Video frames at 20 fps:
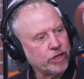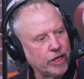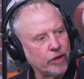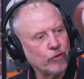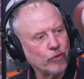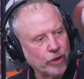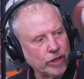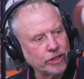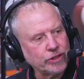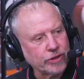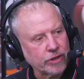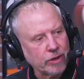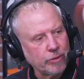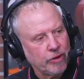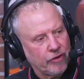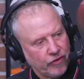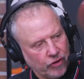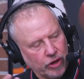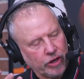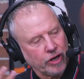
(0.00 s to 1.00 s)
Like, within reason. I
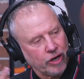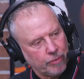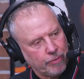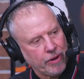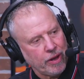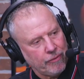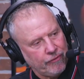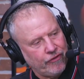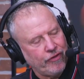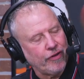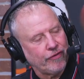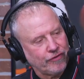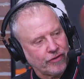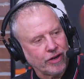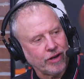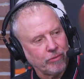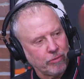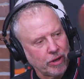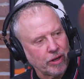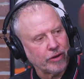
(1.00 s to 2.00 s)
mean, yeah. If you're going to pay him
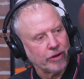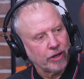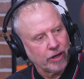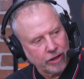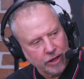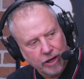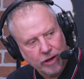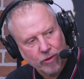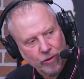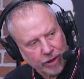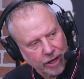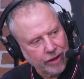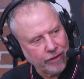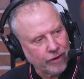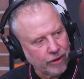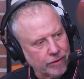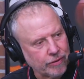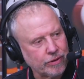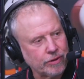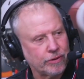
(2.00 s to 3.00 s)
$15 million a year, okay,
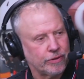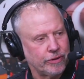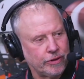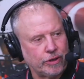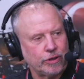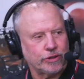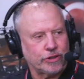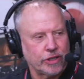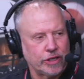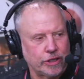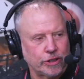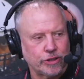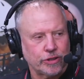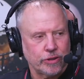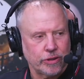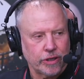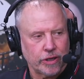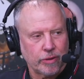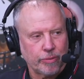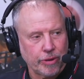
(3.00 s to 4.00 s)
there's an
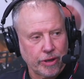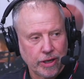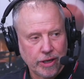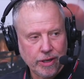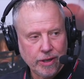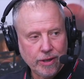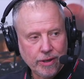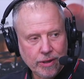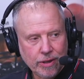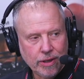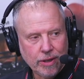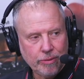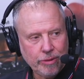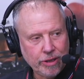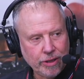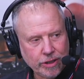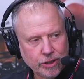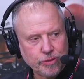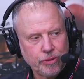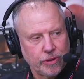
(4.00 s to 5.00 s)
issue there. But, yeah. I
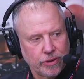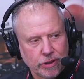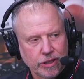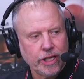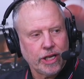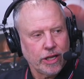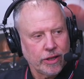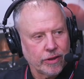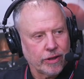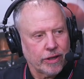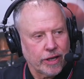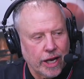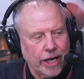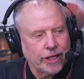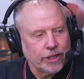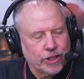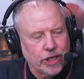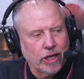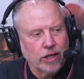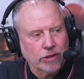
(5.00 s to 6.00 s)
mean, he's been leading the
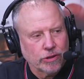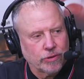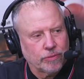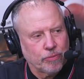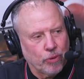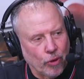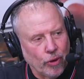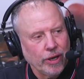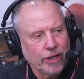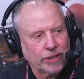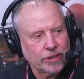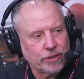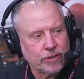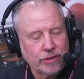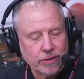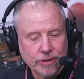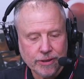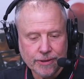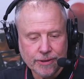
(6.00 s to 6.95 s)
NHL in points.